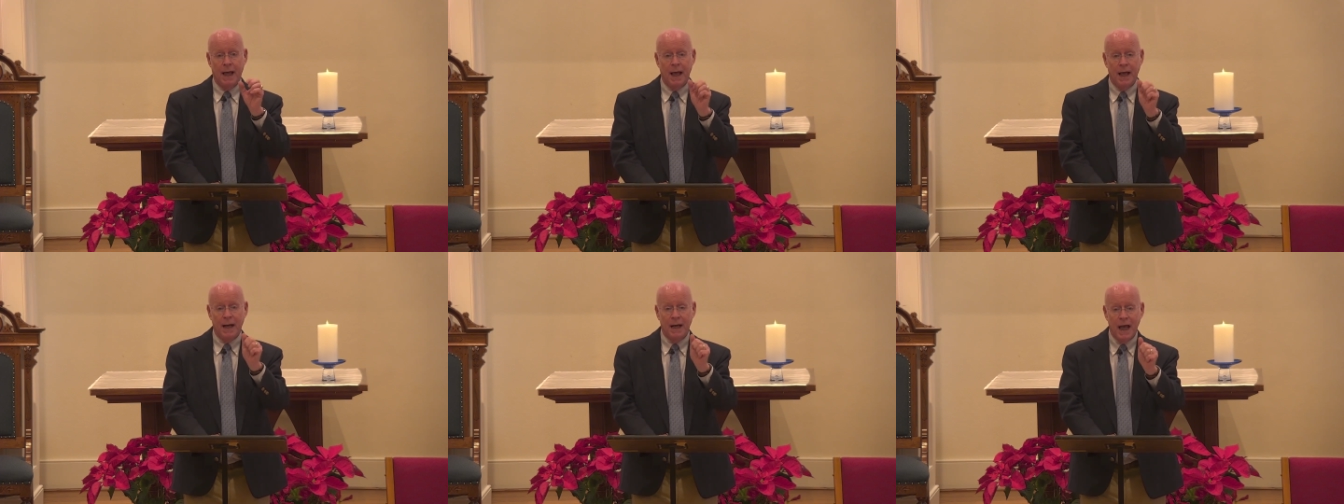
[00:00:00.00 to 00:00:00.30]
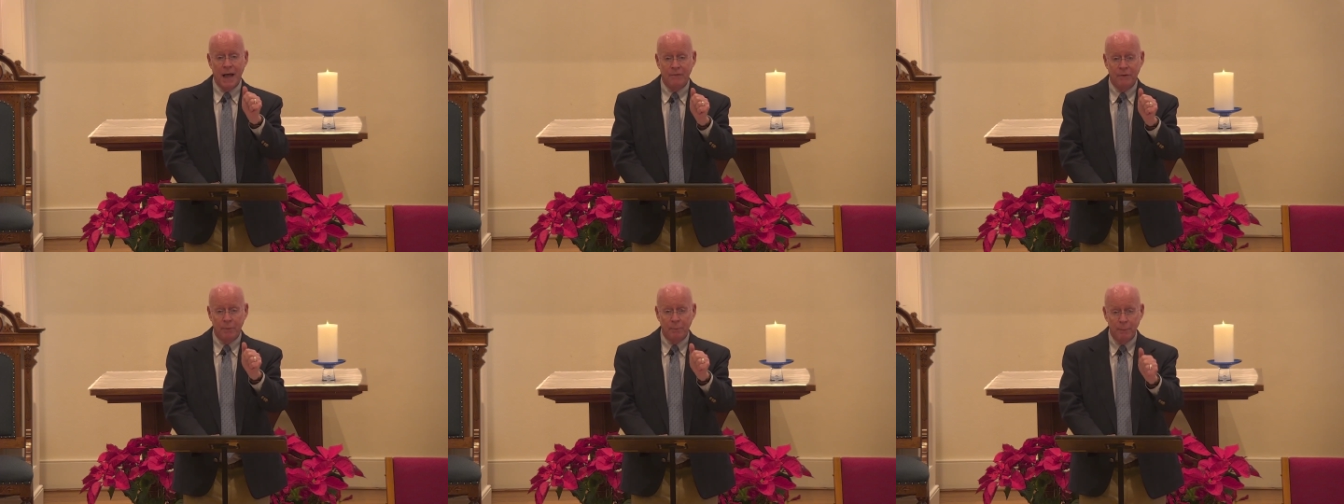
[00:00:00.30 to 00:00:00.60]
and
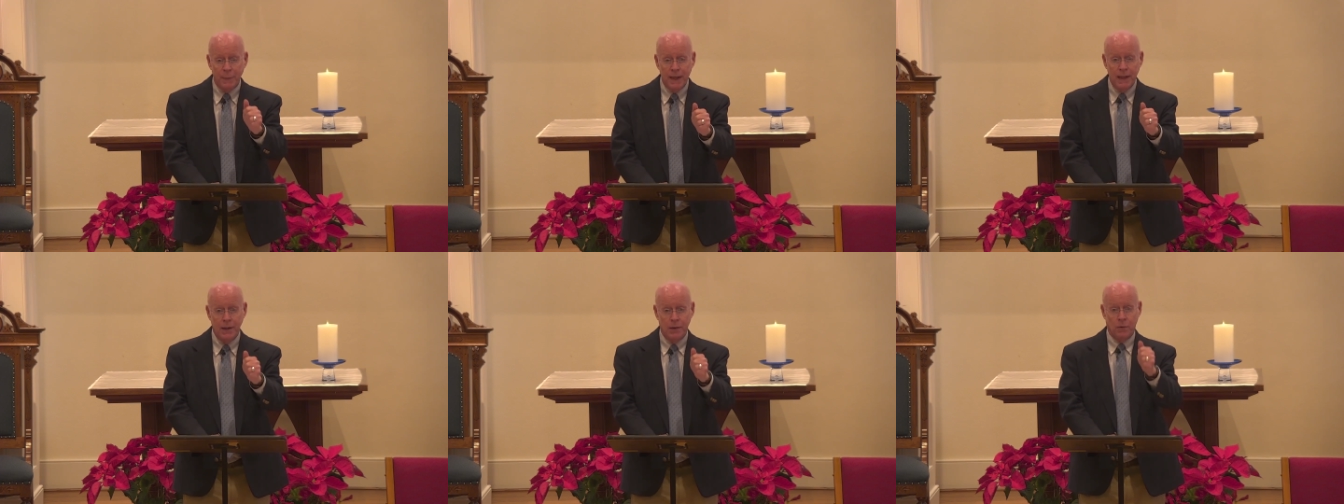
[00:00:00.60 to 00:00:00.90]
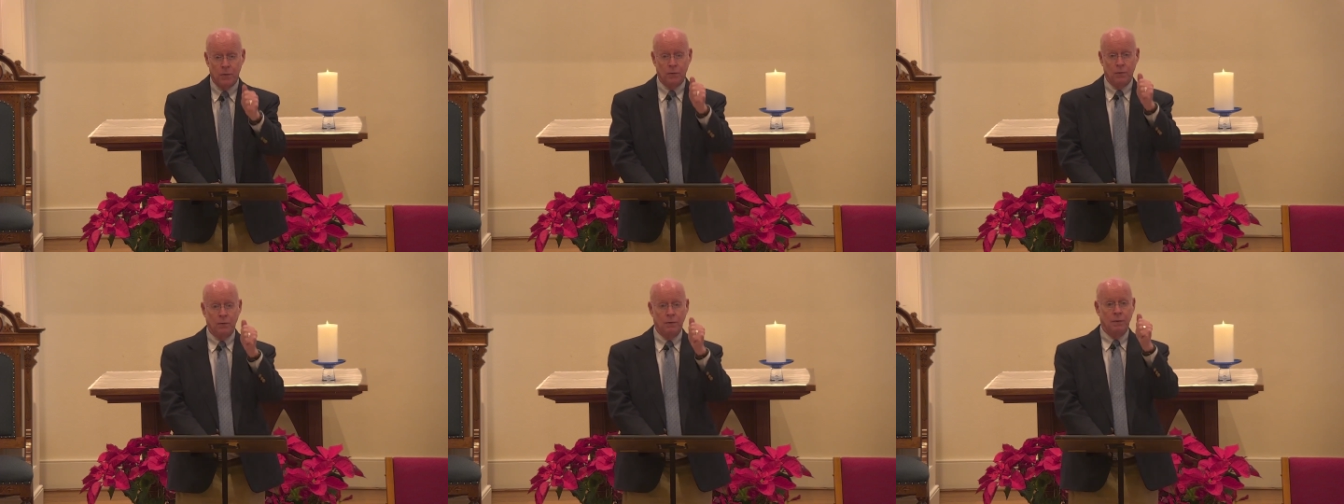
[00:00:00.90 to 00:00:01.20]
have a
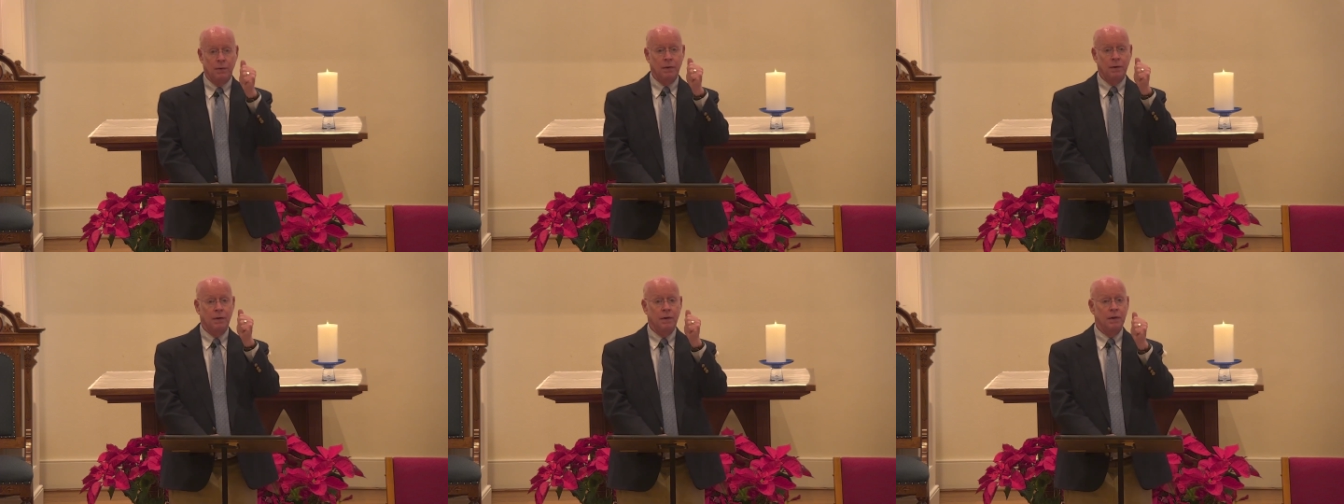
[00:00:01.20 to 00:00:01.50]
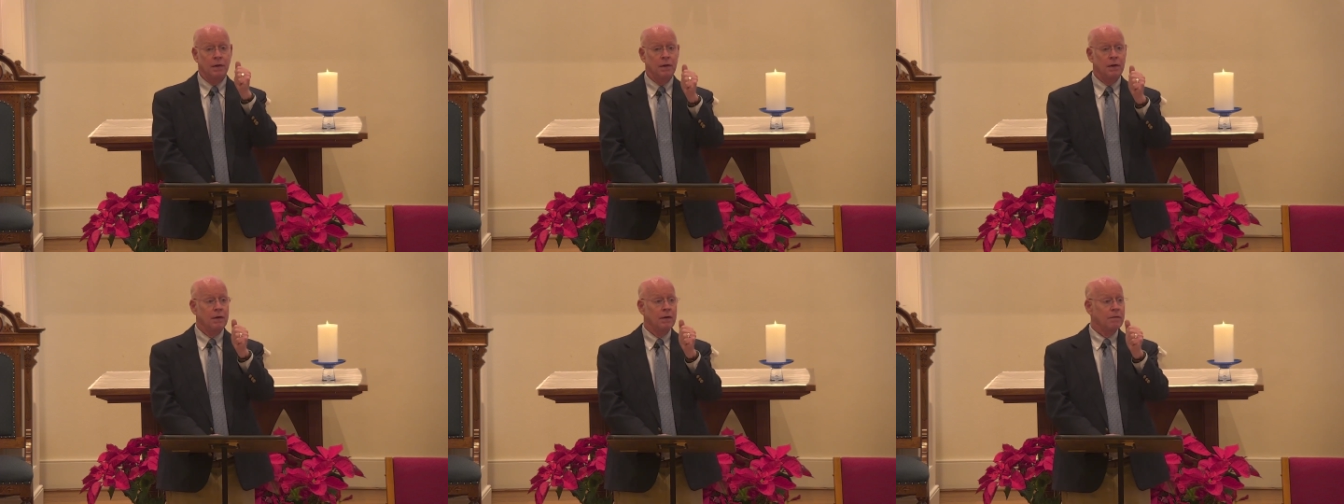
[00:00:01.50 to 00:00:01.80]
meal
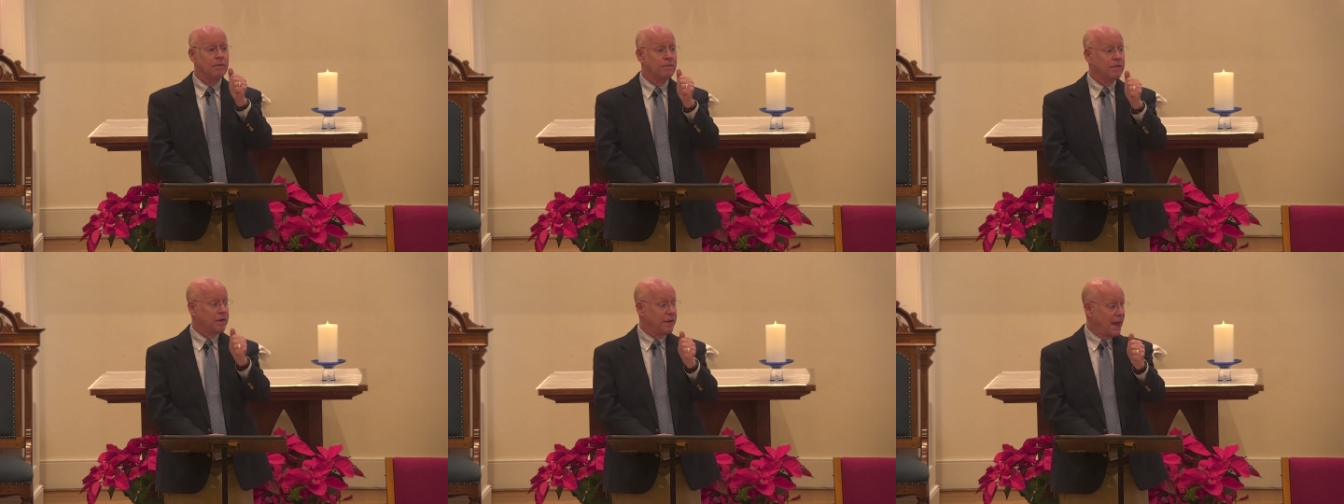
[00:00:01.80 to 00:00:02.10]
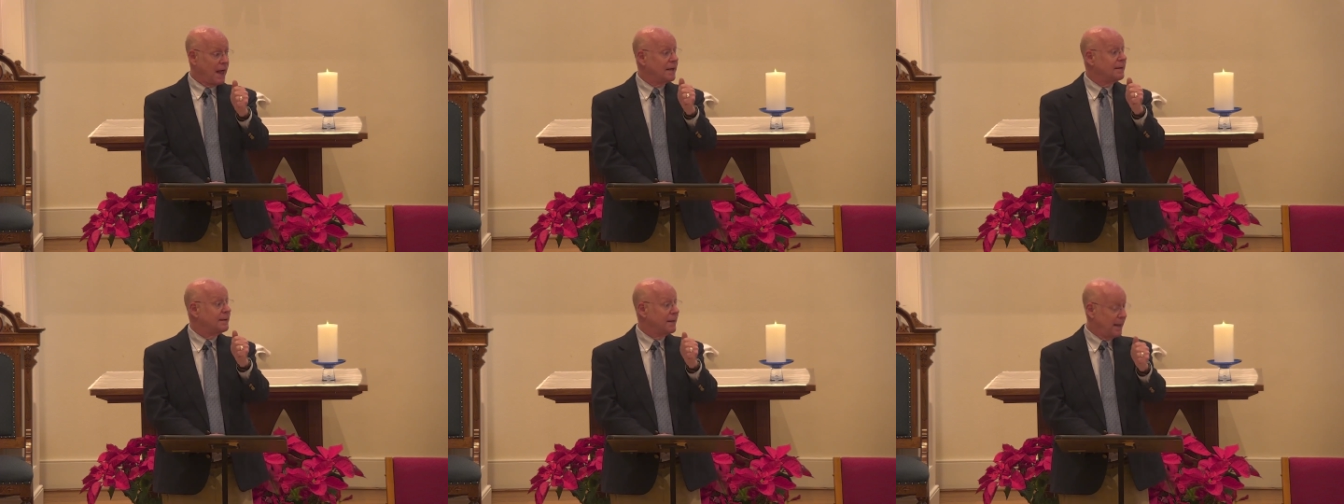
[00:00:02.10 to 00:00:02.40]
for
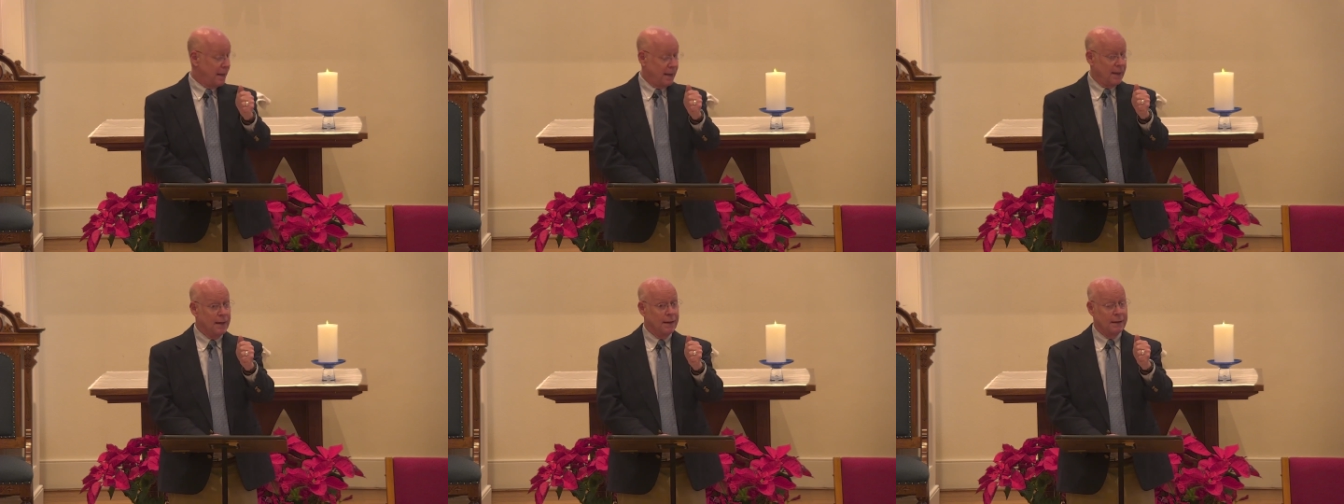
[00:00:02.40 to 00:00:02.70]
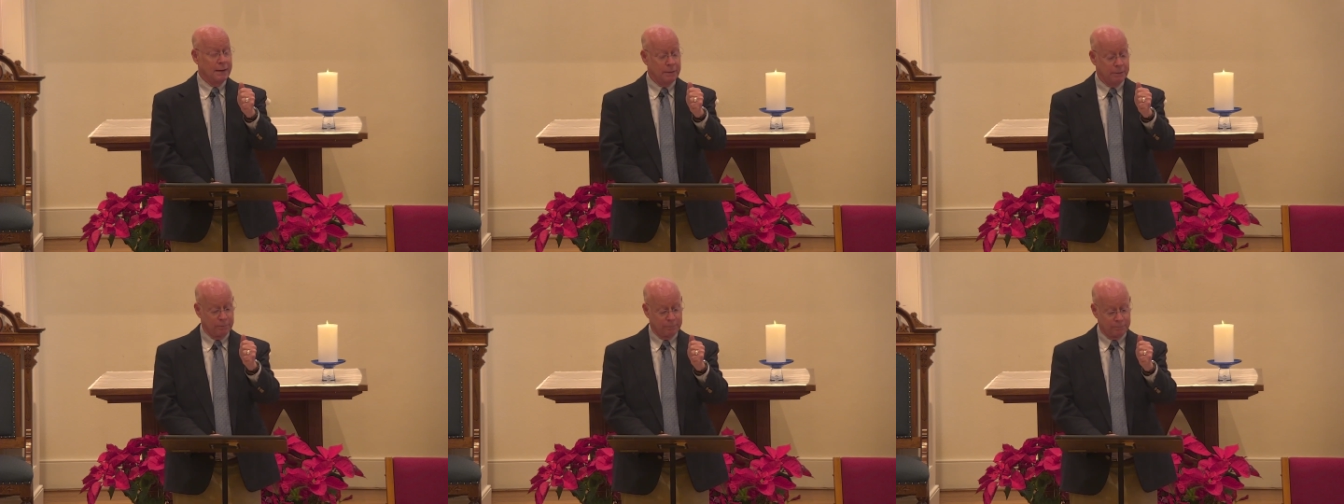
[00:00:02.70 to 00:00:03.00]
that day.